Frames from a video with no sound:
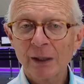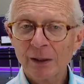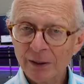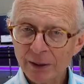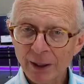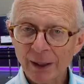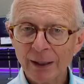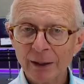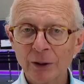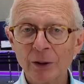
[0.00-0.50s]

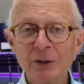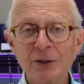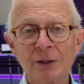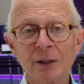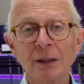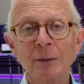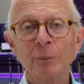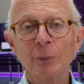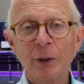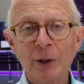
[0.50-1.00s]

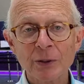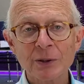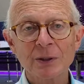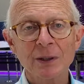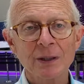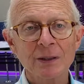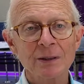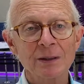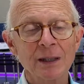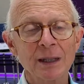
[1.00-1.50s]
diagnostic
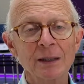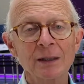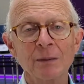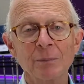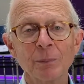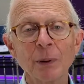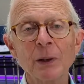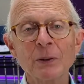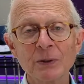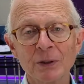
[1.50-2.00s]
process and
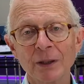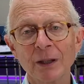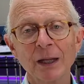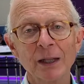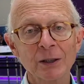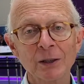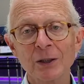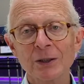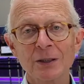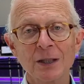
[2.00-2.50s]

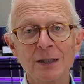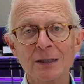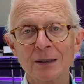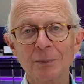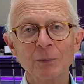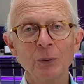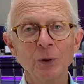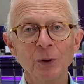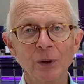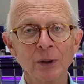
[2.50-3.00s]
post-diagnostic
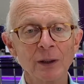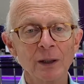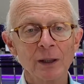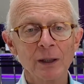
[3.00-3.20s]
support.